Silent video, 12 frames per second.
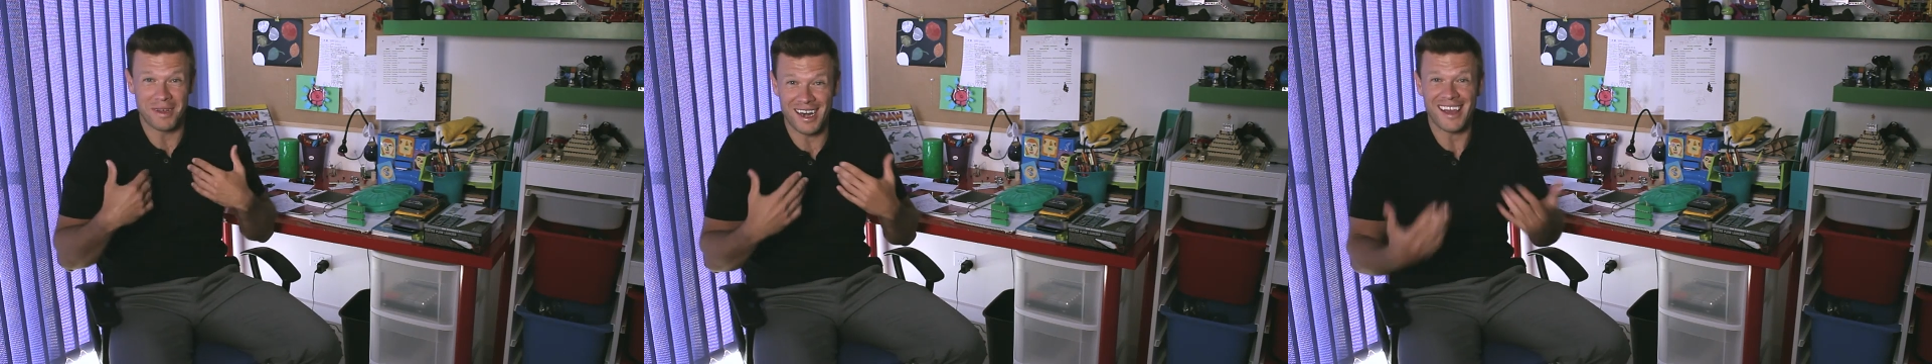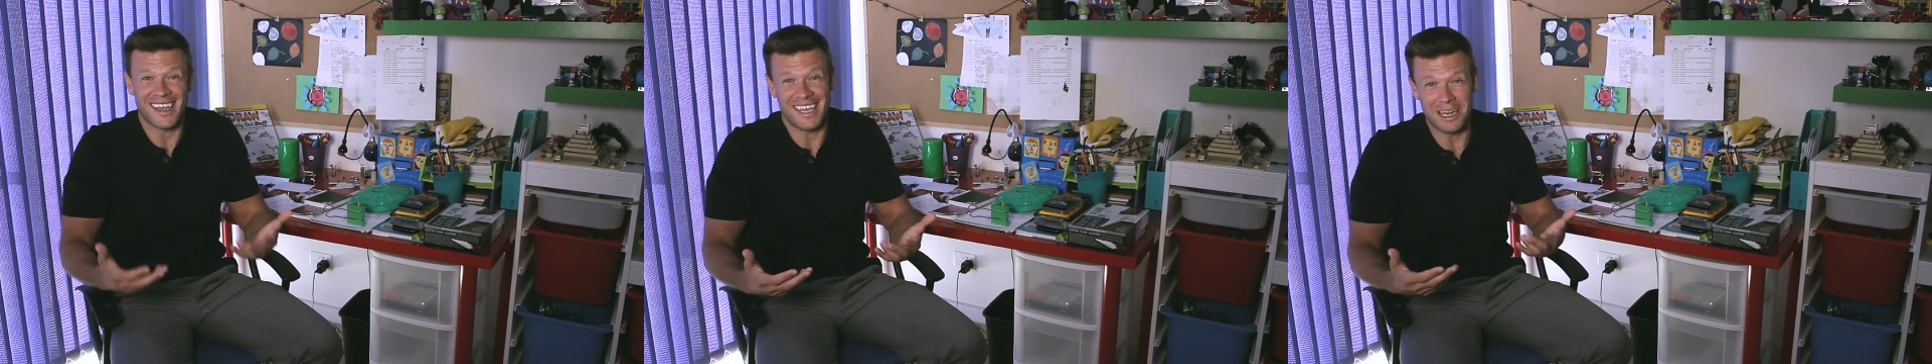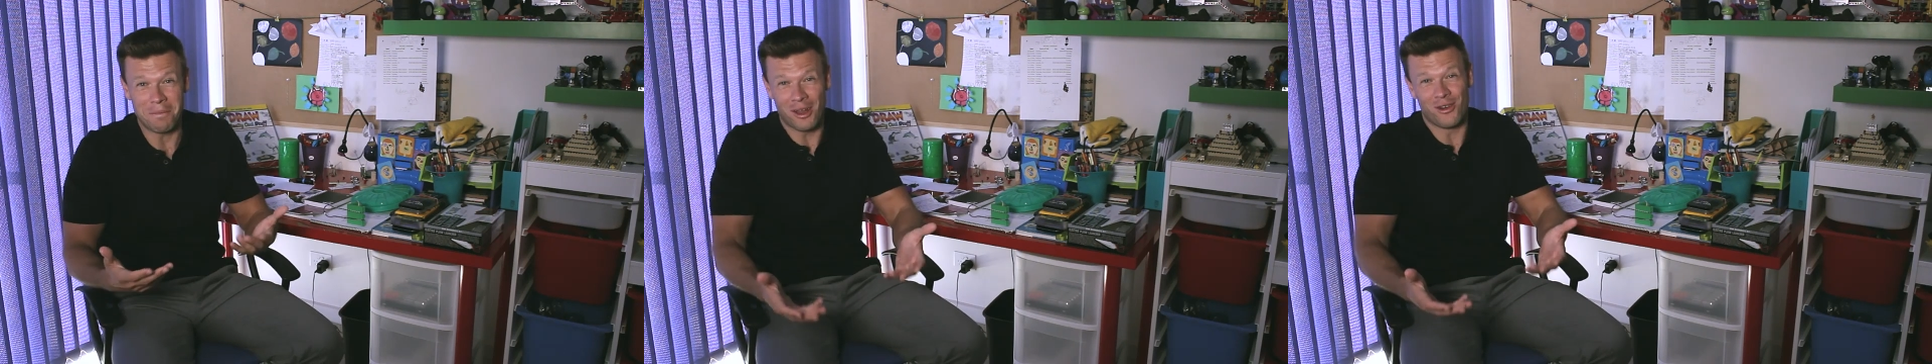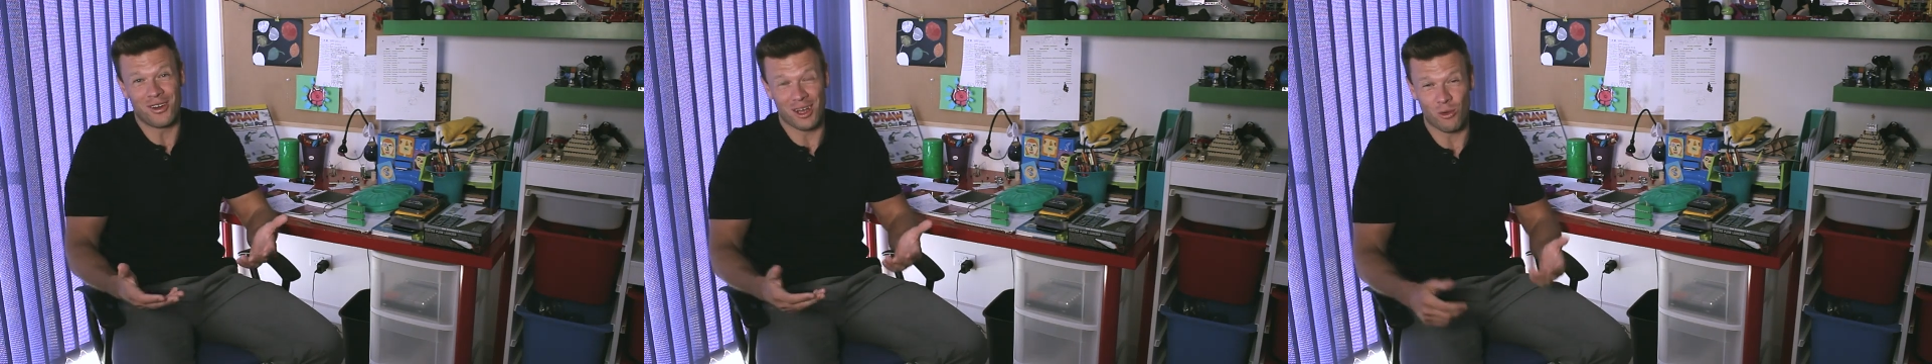but like any
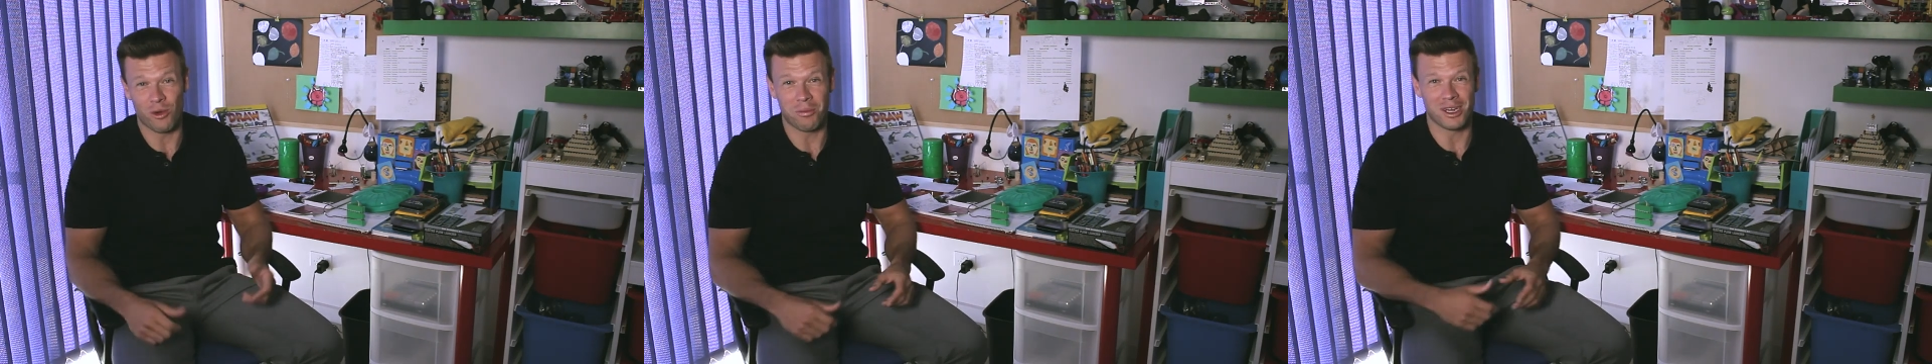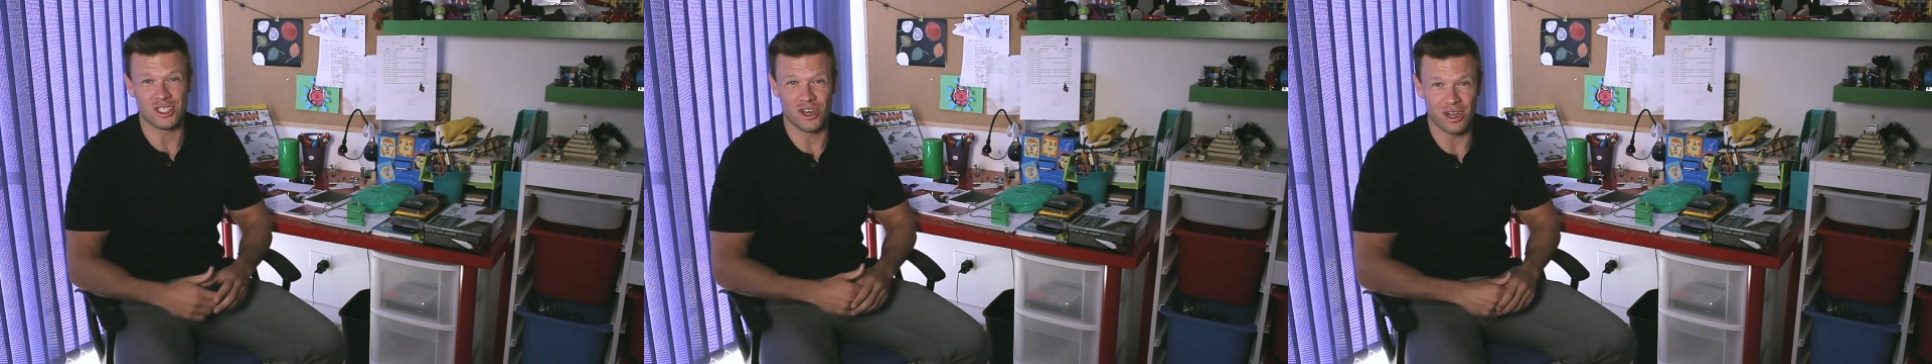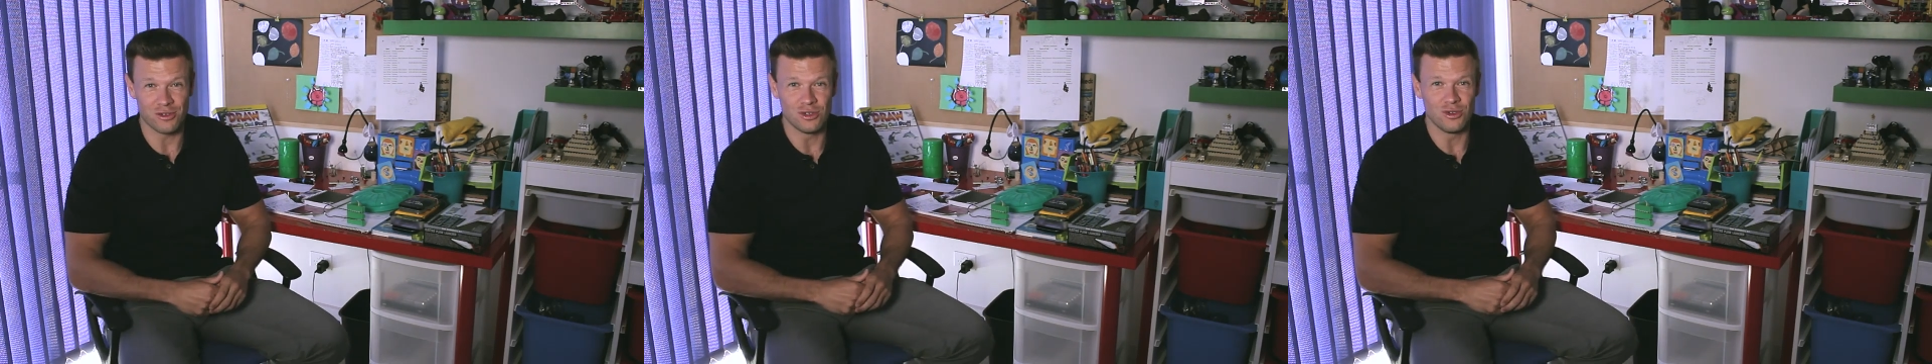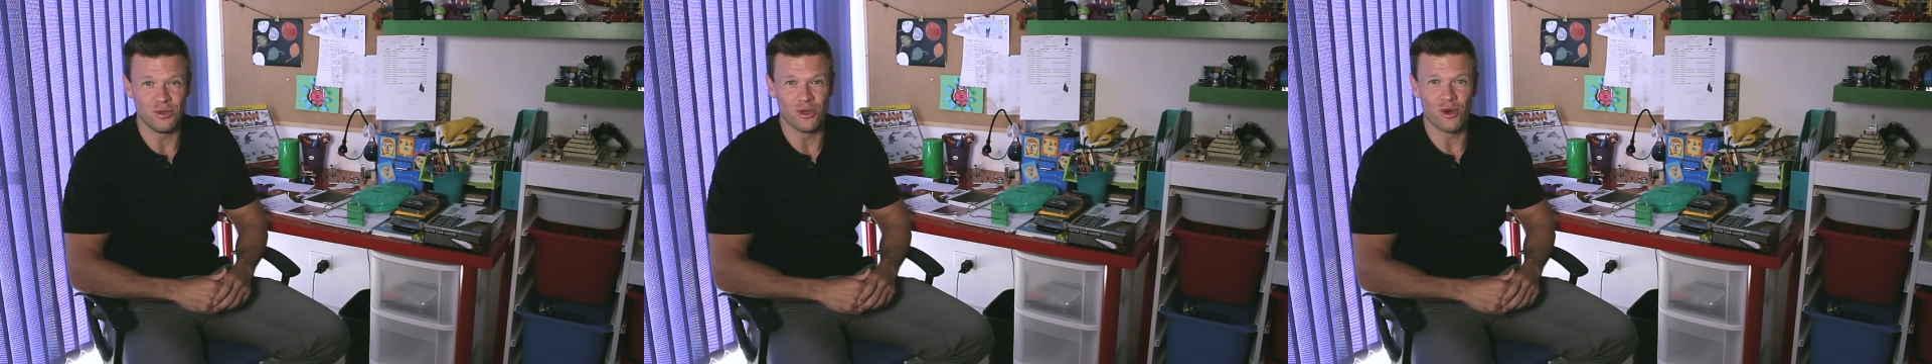parent, I want my child to
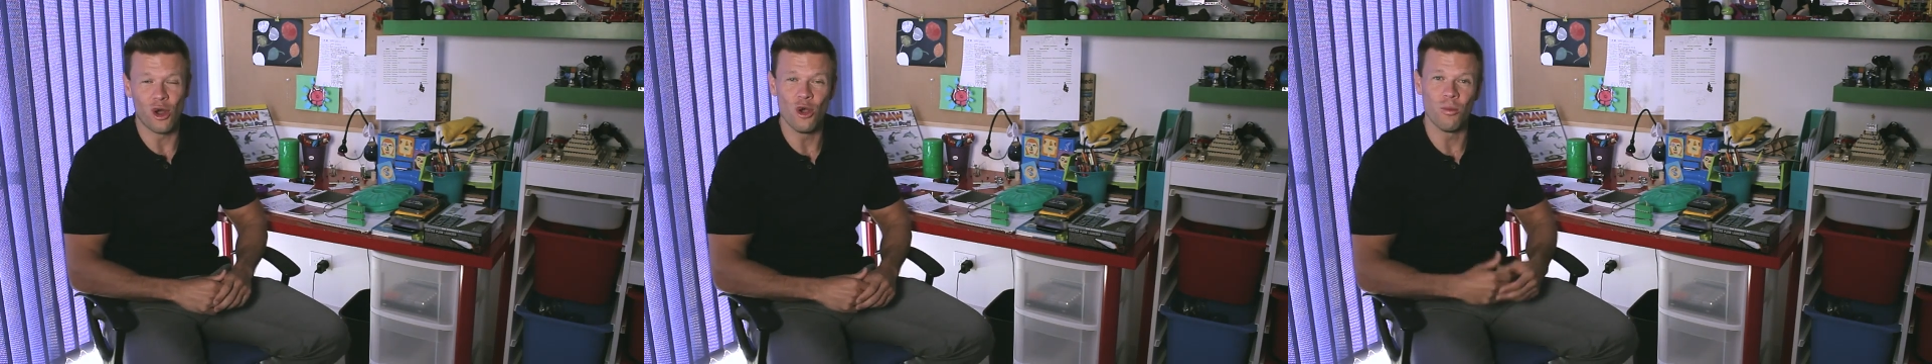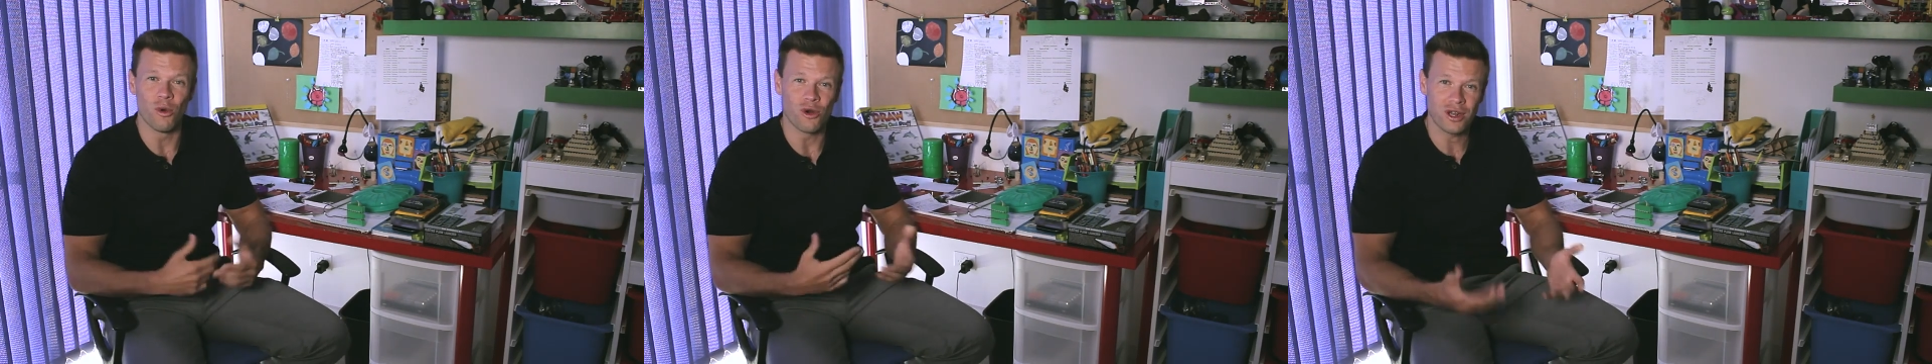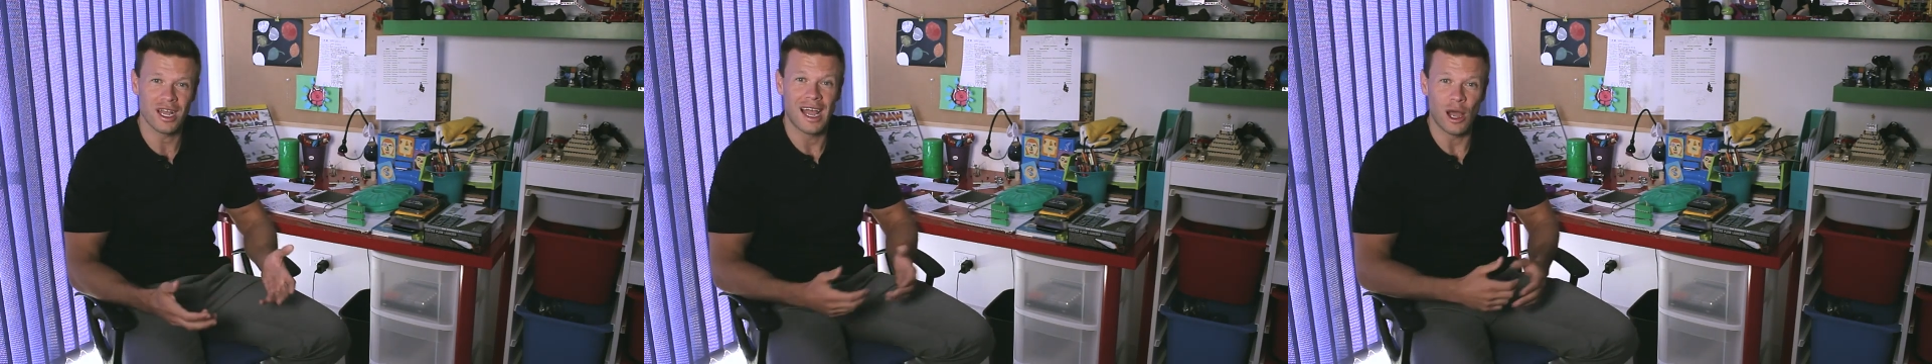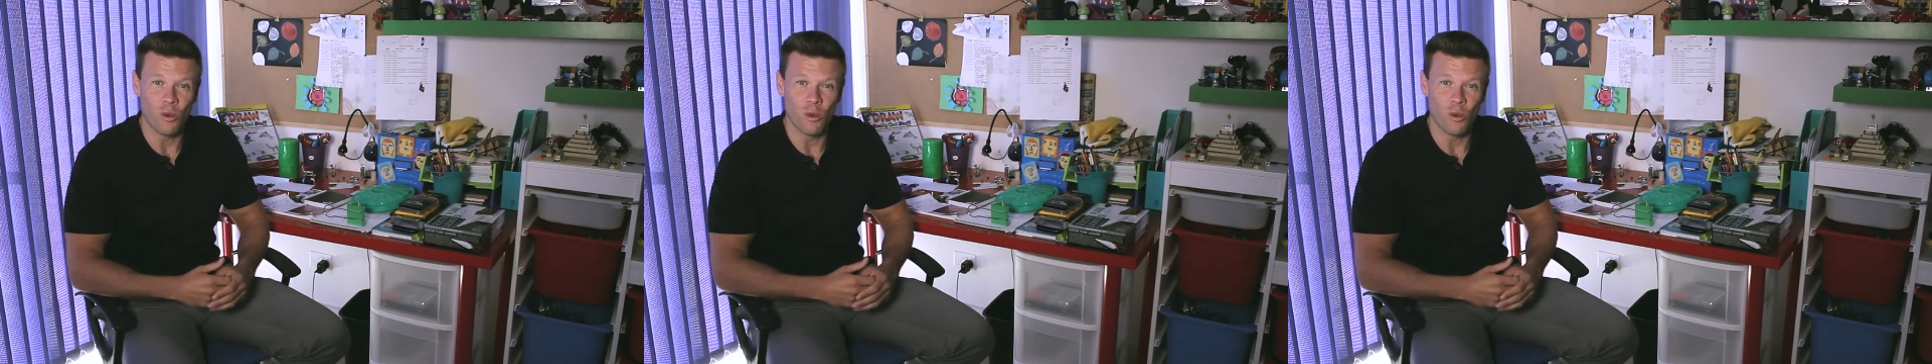do their homework.